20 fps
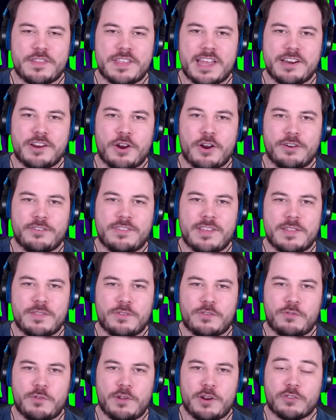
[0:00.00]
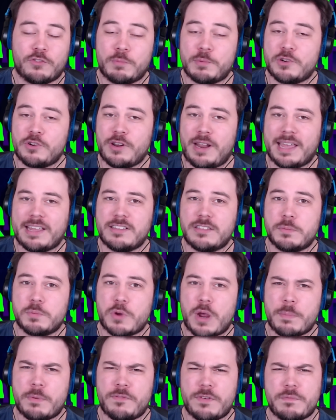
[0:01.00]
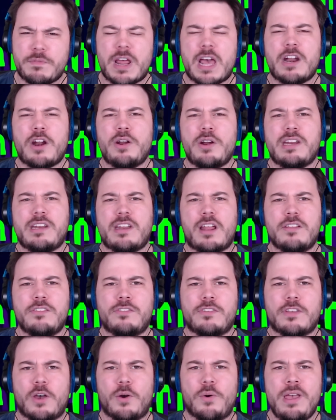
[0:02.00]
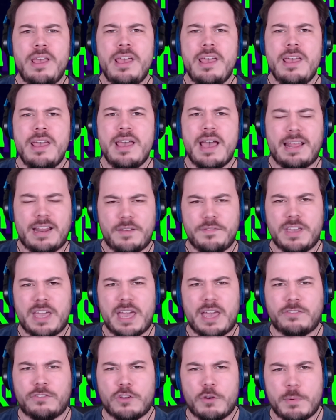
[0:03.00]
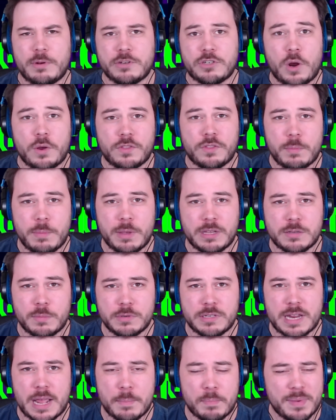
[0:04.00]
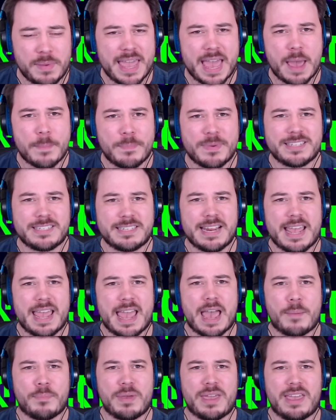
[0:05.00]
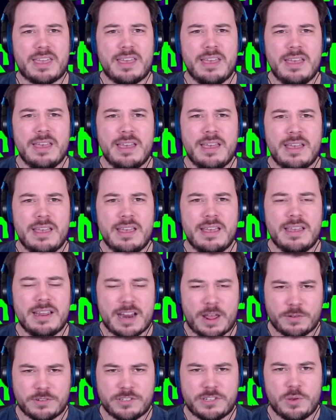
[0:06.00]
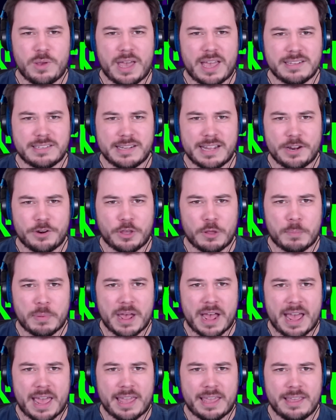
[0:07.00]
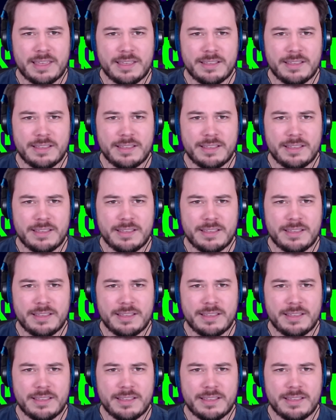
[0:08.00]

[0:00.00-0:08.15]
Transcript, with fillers: the end cards at the end of this video. So be sure to like and subscribe if you've not already done so. I love you guys so much. Go out there, make someone's day. Be happy, stay happy. I'll see you guys later. Goodbye.